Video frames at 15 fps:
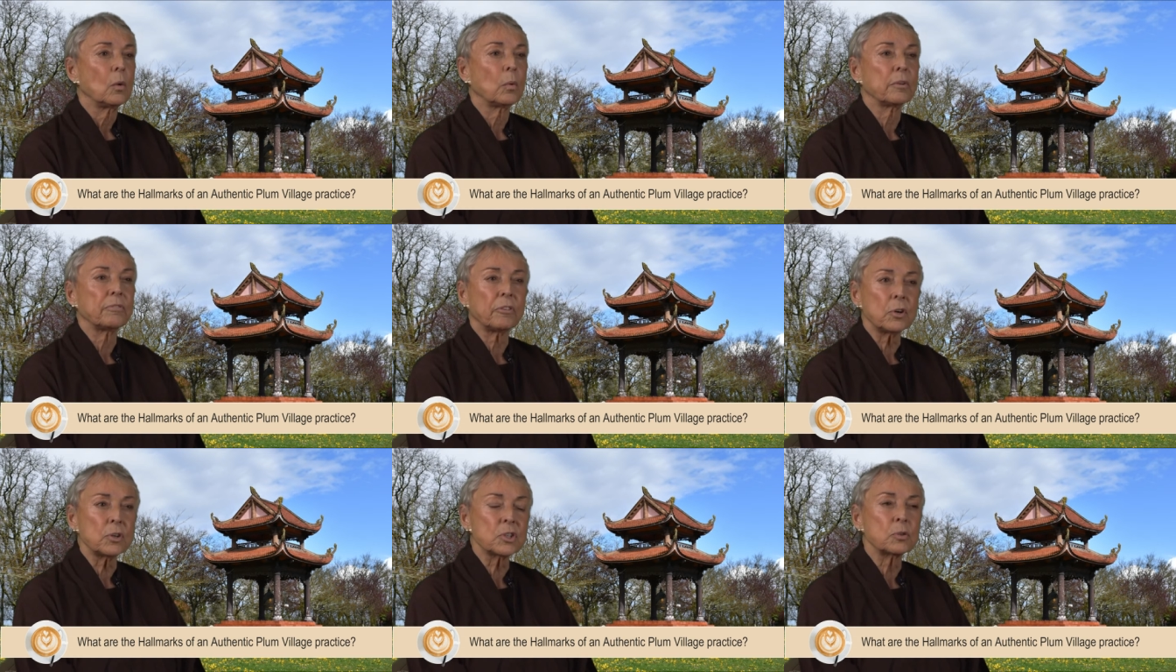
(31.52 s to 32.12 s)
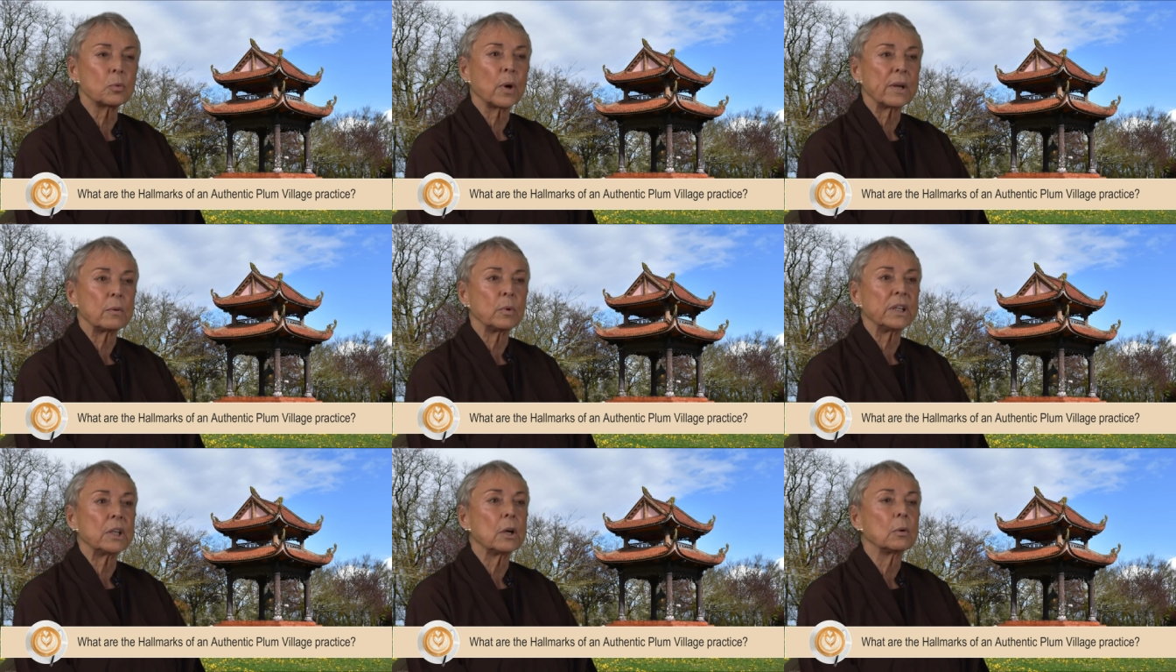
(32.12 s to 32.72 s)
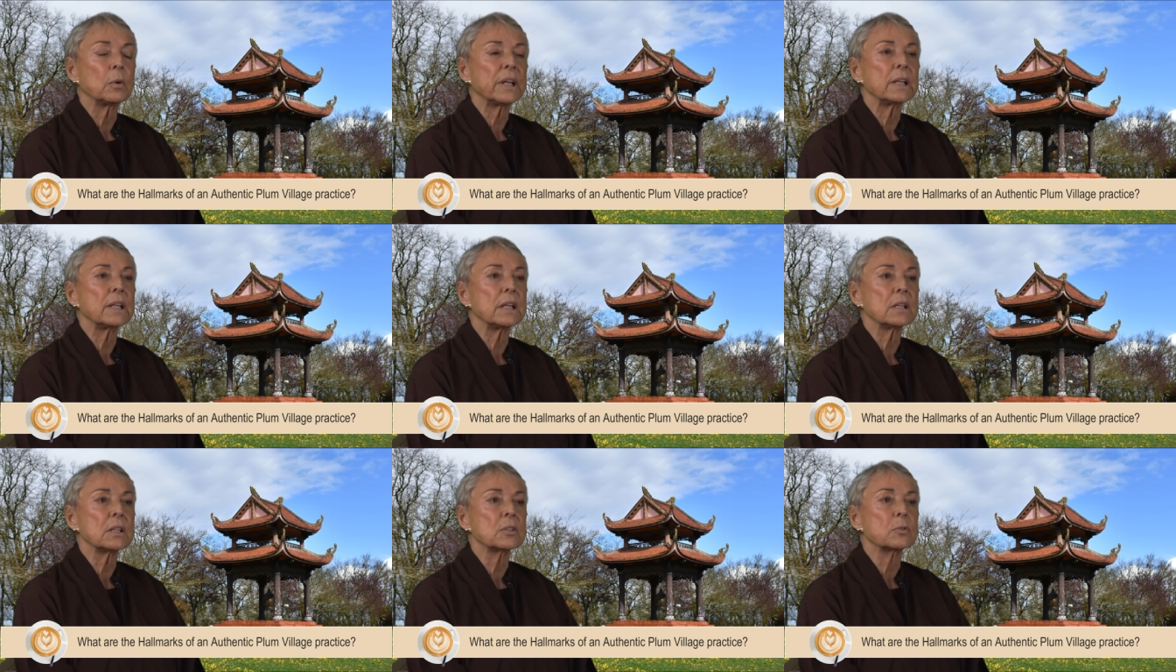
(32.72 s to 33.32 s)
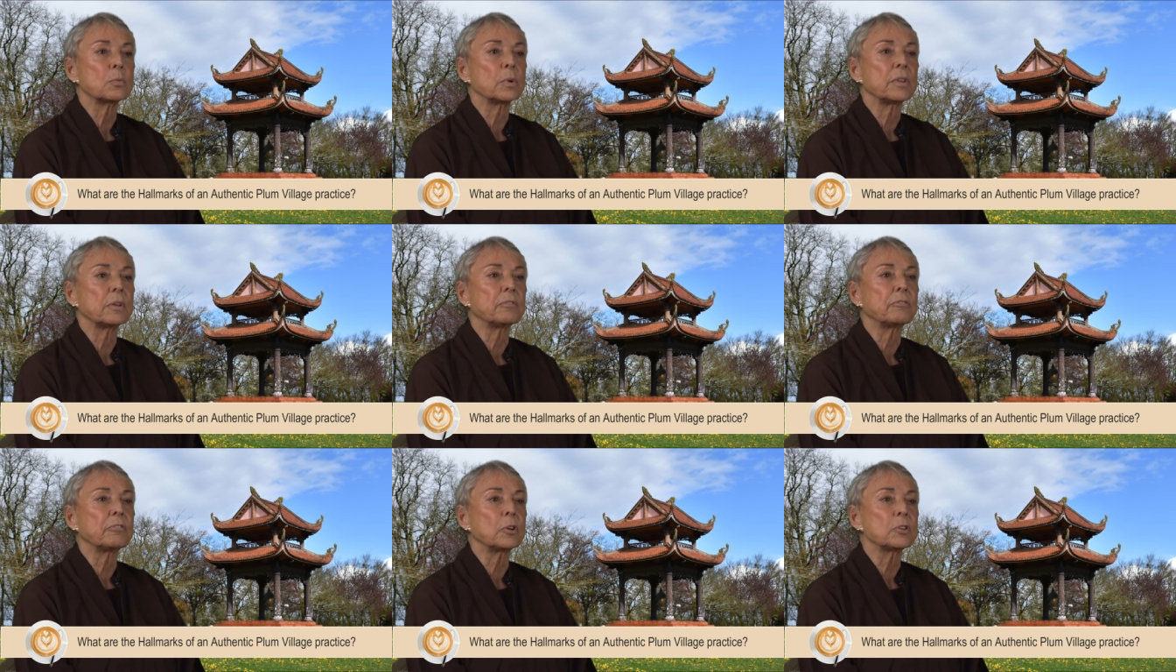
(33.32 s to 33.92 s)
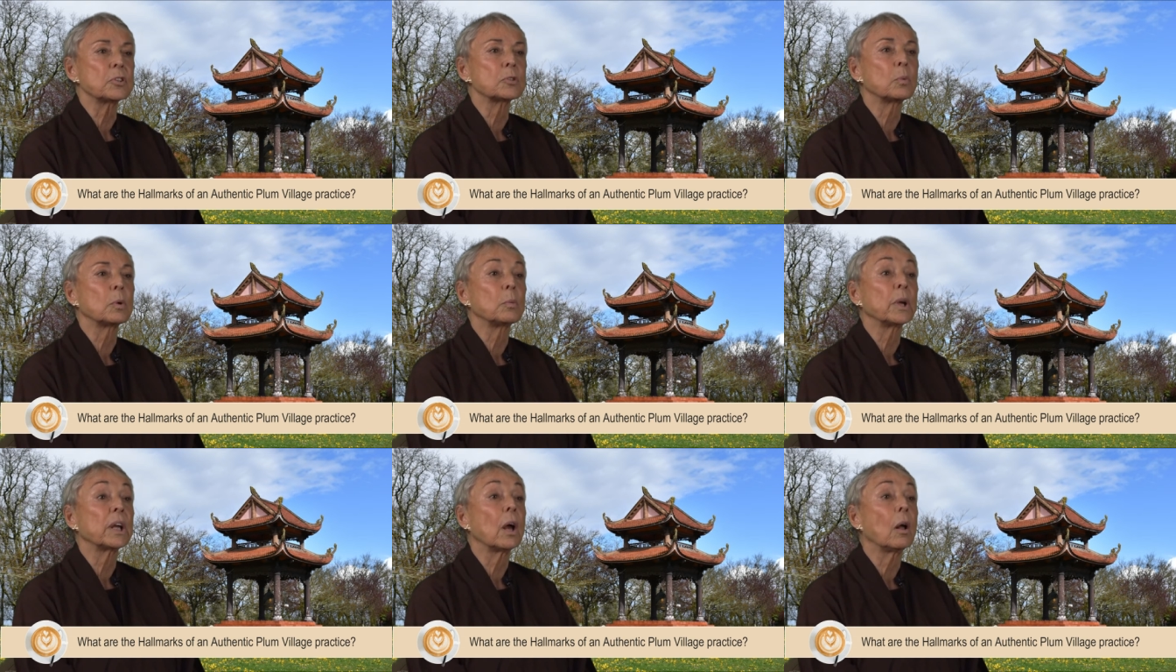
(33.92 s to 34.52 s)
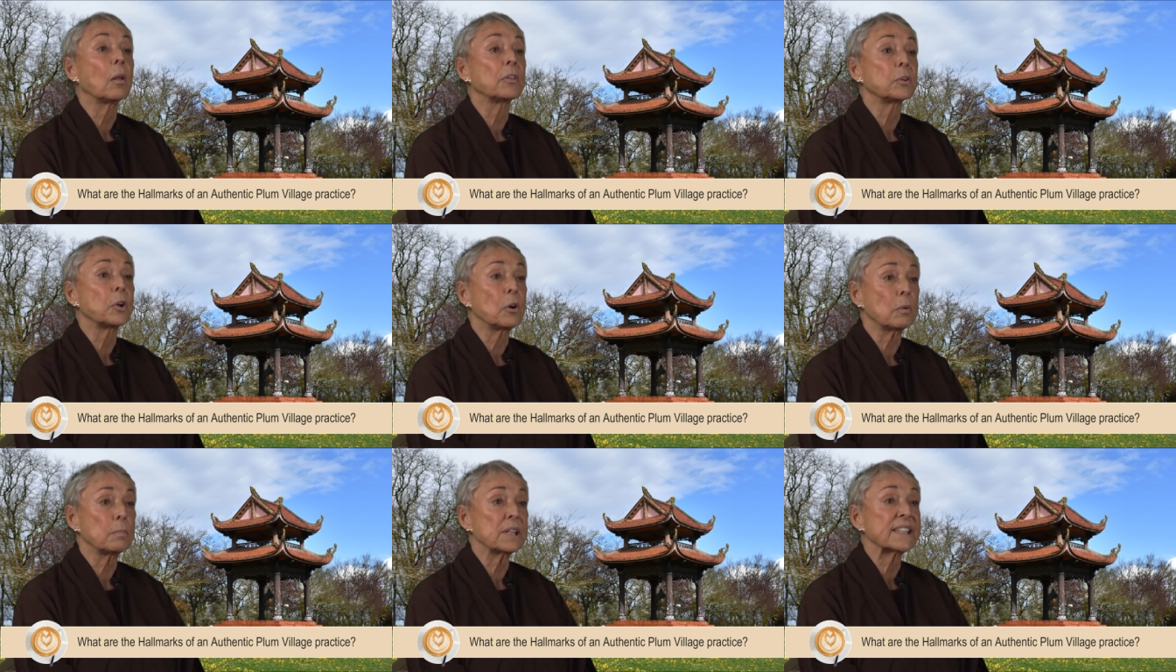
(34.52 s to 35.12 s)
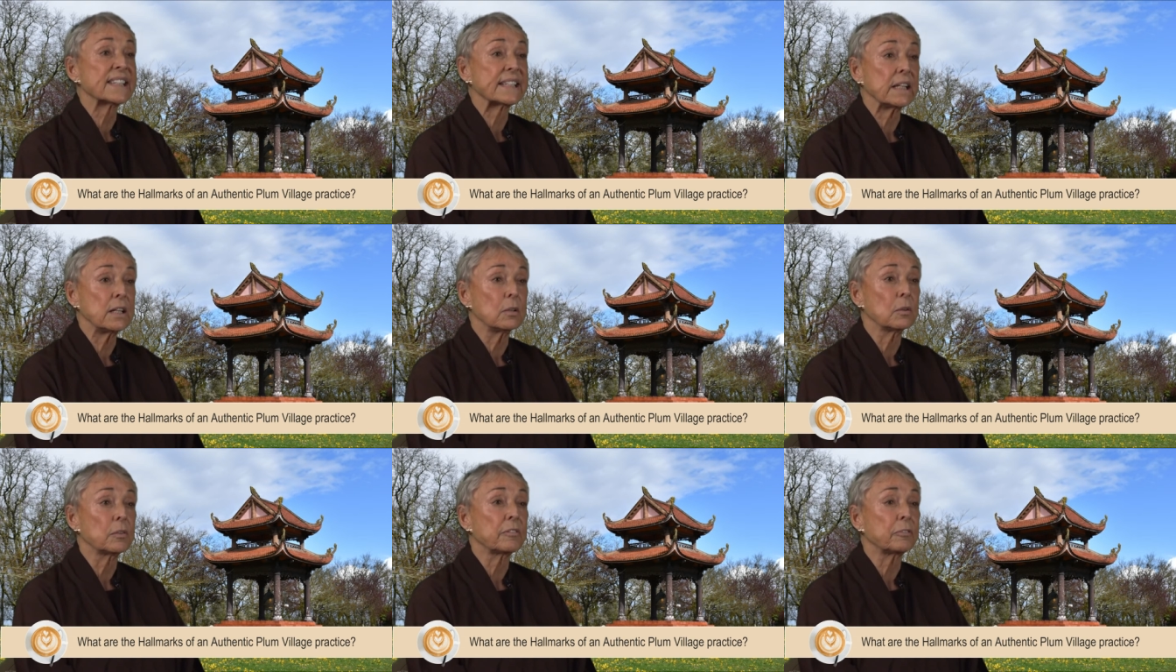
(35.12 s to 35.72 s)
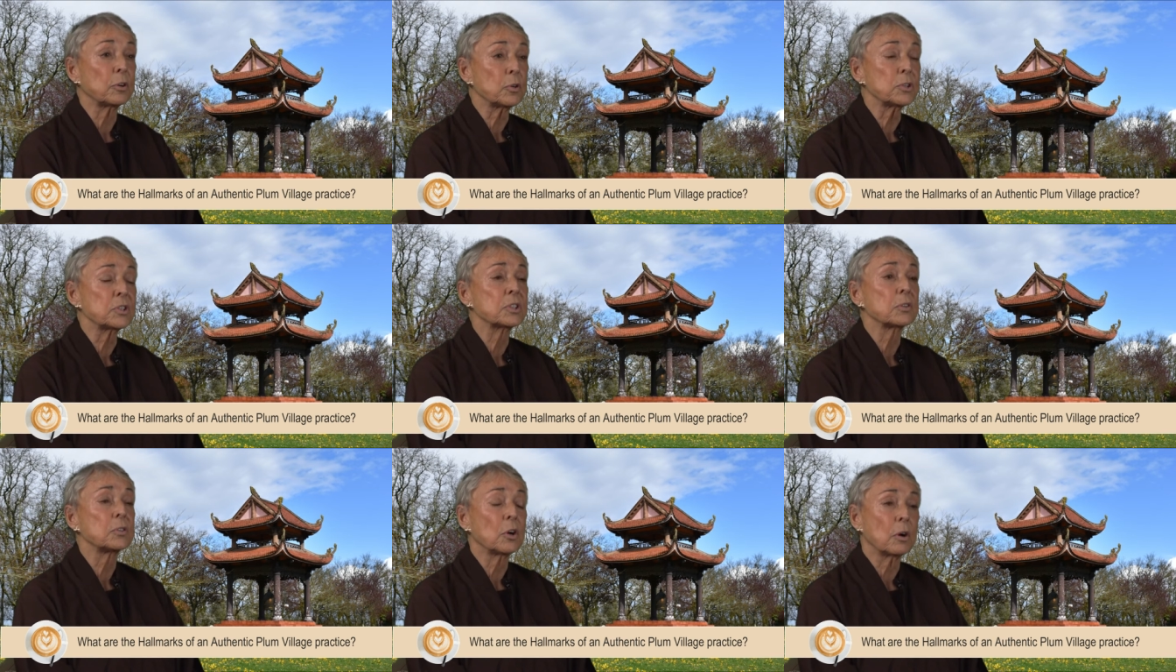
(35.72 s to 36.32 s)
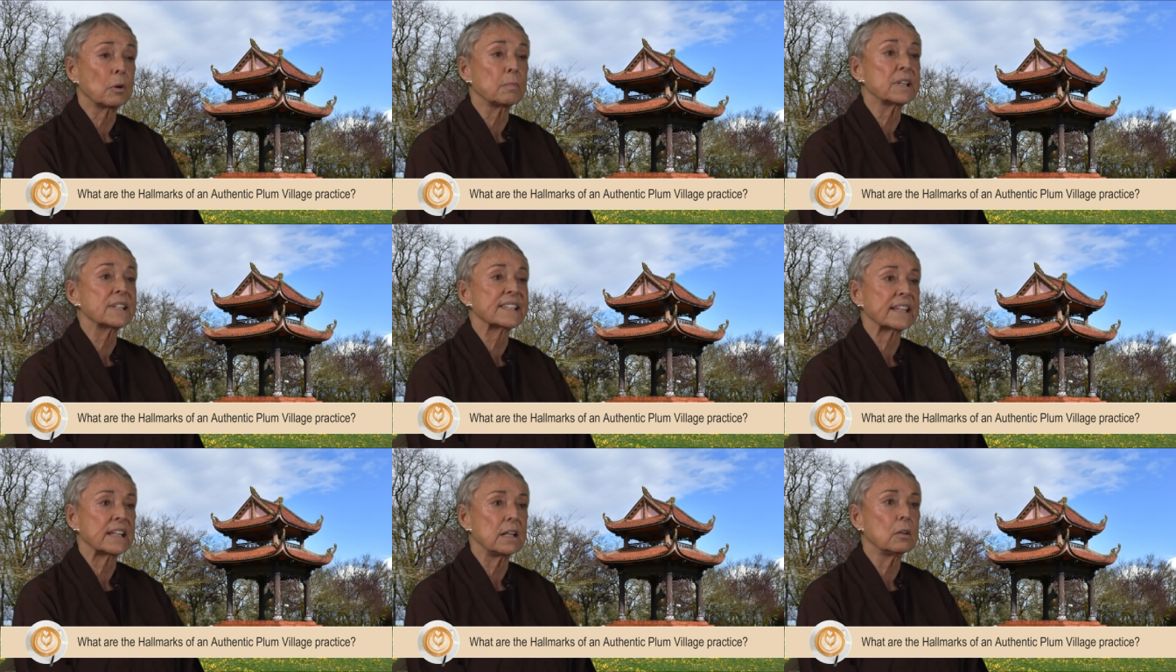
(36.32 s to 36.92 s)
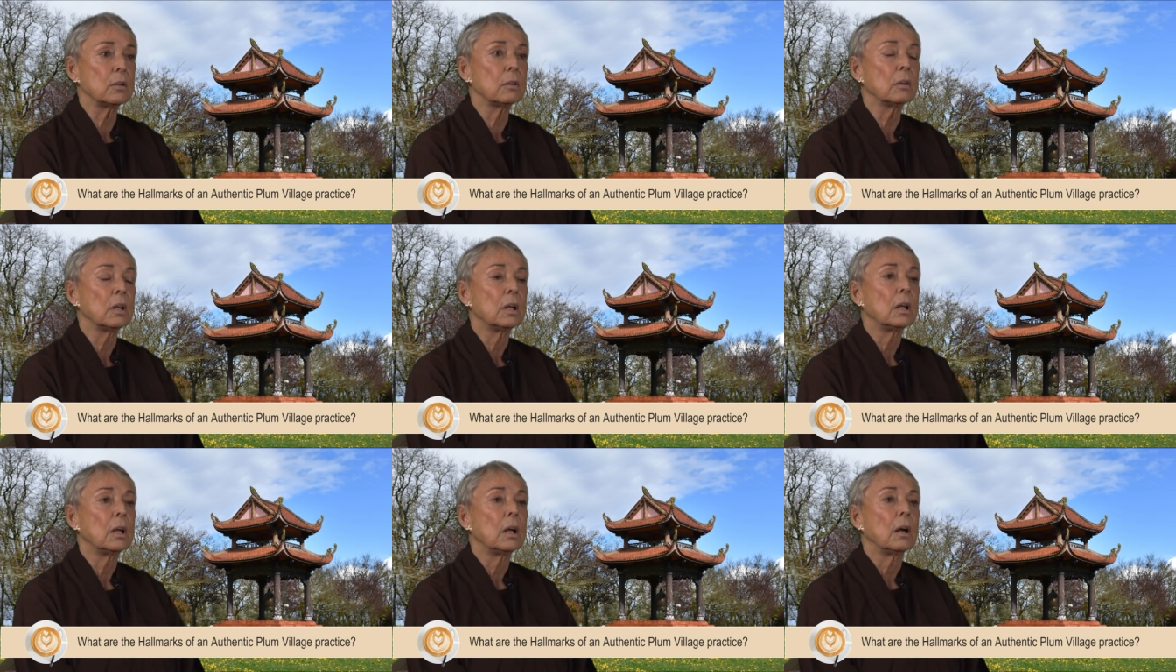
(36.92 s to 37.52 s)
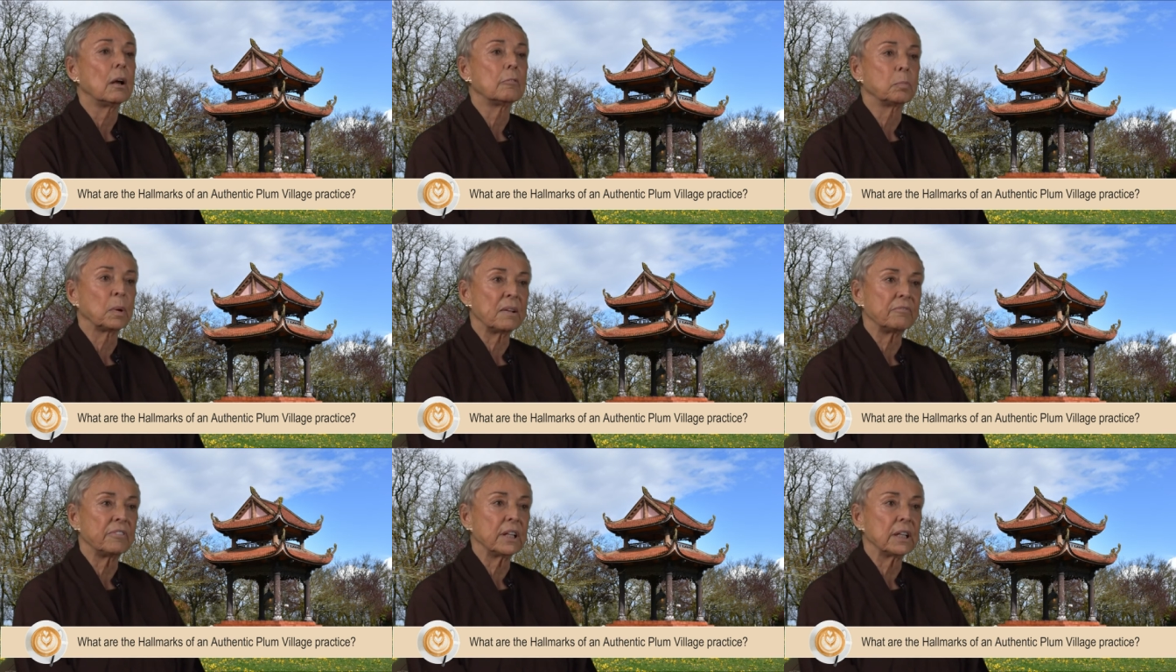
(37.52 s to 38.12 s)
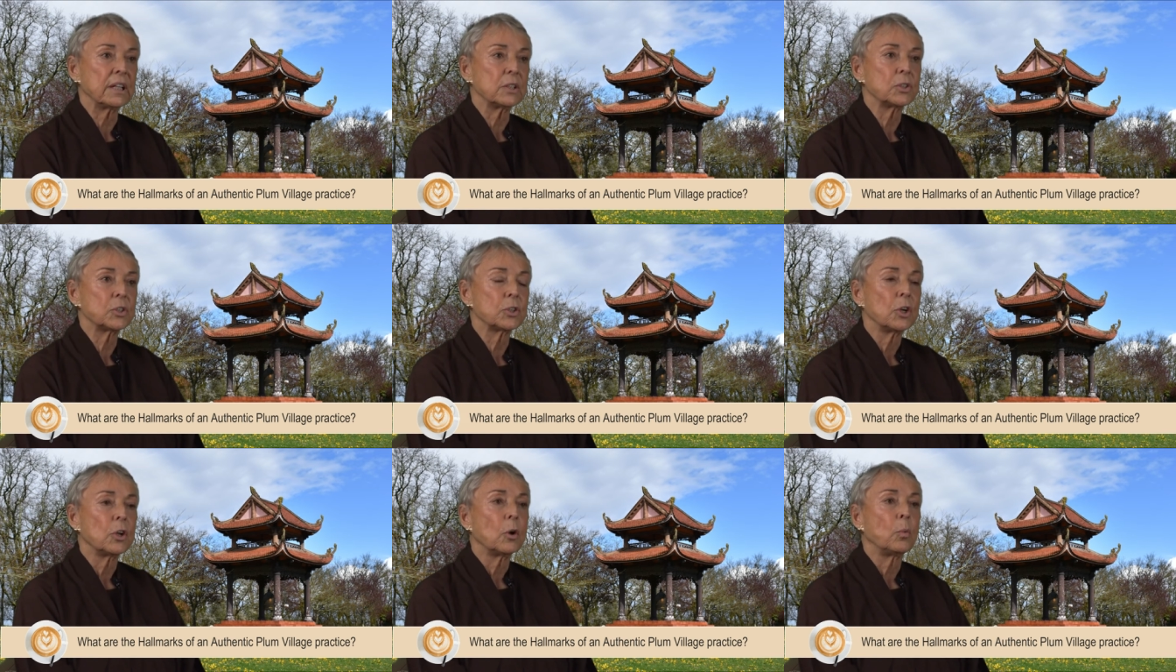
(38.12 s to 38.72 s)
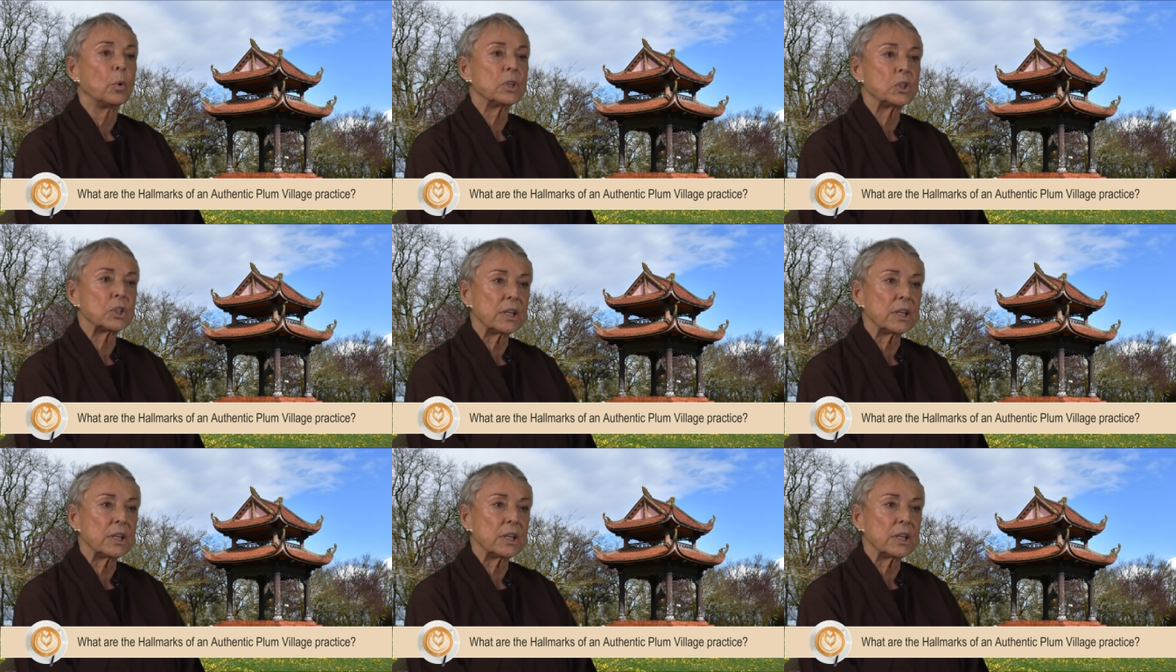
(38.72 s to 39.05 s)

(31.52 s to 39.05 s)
The first way we know it is with the first, what we call the Dharma seal, the first Dharma seal of Plum Village, which